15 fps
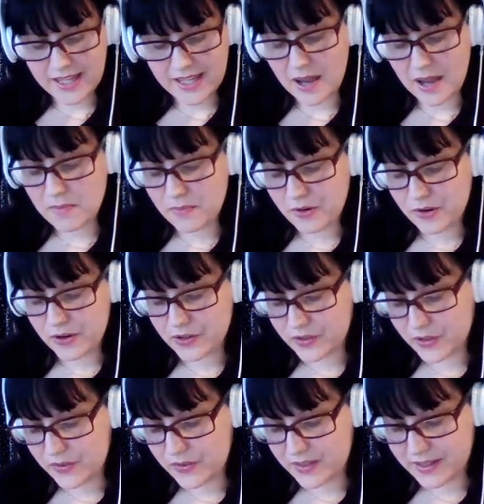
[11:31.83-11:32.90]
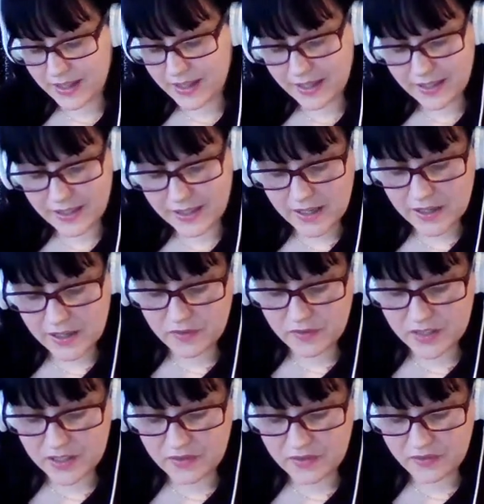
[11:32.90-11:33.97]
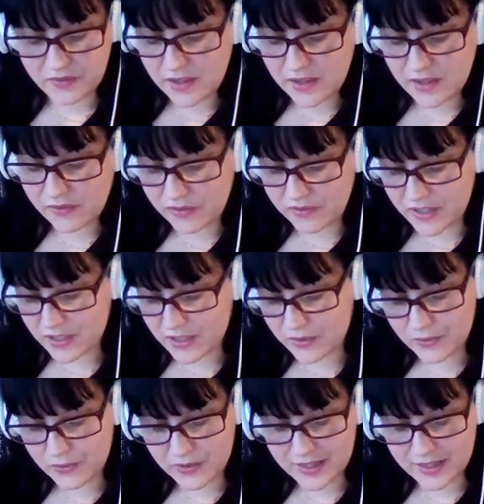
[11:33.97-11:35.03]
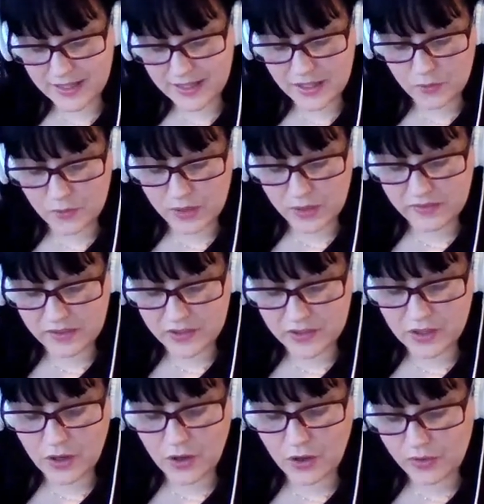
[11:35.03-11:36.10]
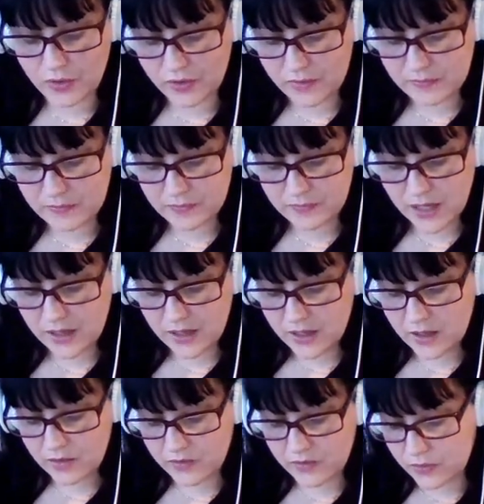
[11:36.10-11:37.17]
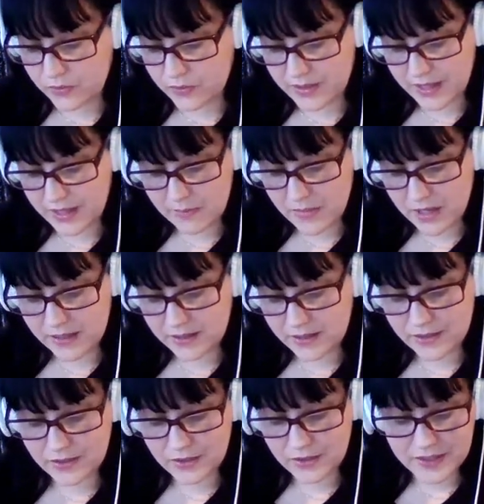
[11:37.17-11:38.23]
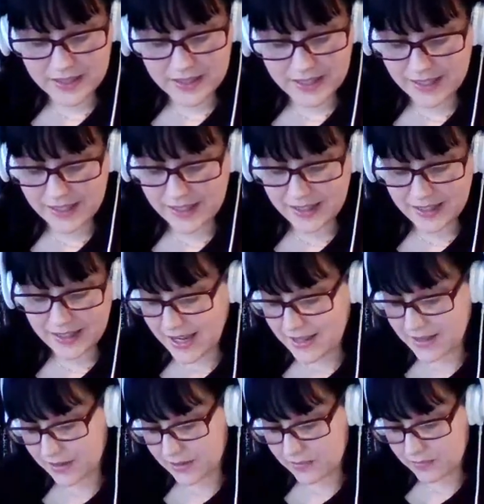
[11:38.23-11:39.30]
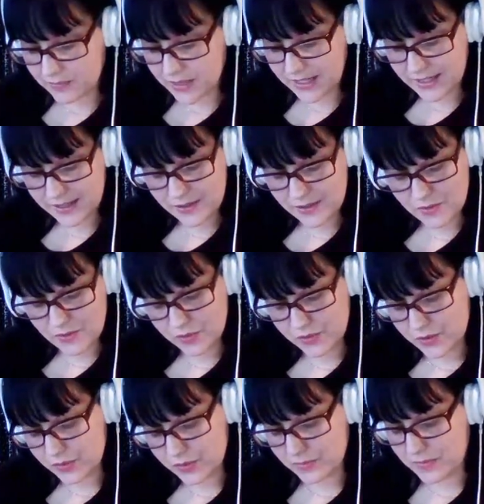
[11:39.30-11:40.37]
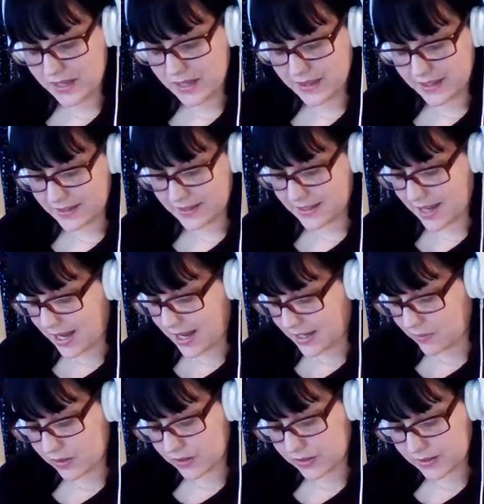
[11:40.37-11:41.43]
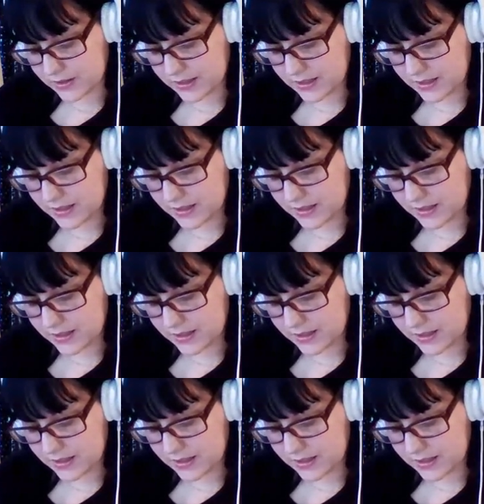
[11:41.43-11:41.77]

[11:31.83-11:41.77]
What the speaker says: The emperor soon sent another of his faithful officials to see the weaver's cloth. Of course, that man could not see anything either, but he did not want to admit this to anyone.